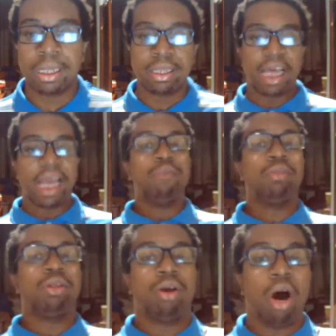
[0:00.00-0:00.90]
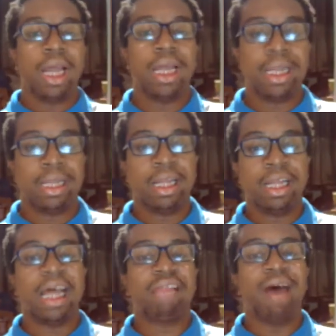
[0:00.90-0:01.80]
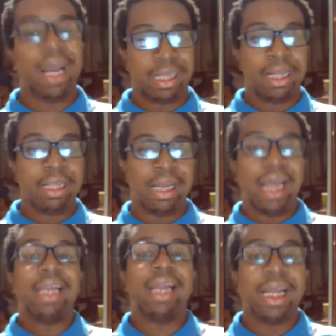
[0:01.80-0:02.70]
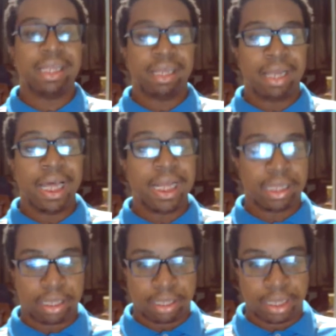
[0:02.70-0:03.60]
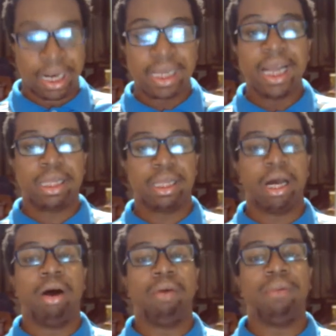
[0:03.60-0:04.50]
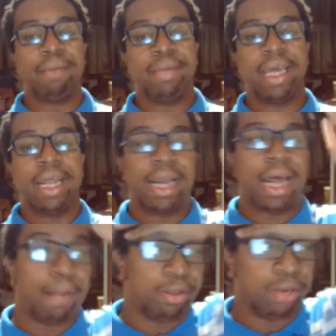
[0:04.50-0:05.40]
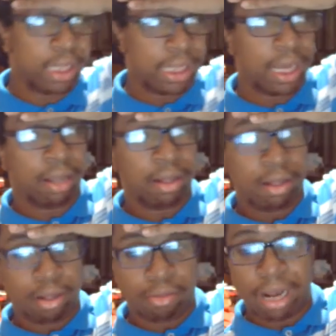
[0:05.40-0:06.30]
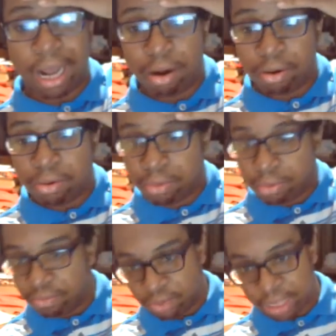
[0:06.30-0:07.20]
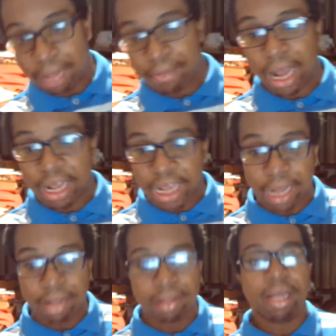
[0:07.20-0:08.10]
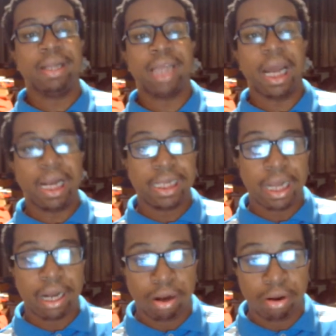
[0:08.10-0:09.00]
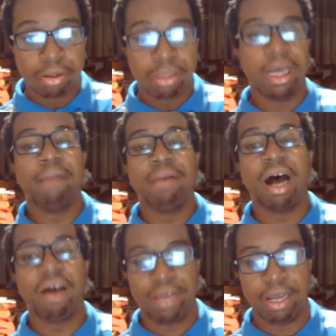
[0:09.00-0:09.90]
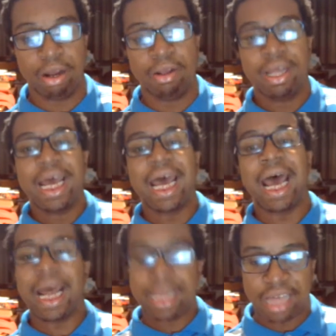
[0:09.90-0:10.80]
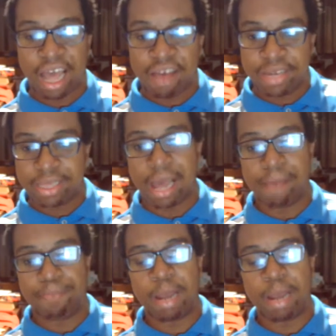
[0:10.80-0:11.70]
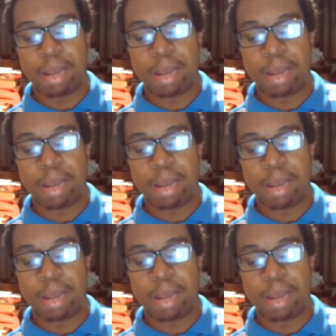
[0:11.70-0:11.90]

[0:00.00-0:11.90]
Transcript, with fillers: James Corden. That's right. Late, late, late, late, late. So what we get opportunities here? Well, with them out here and other news, I'm off here. Hasta visa, bad.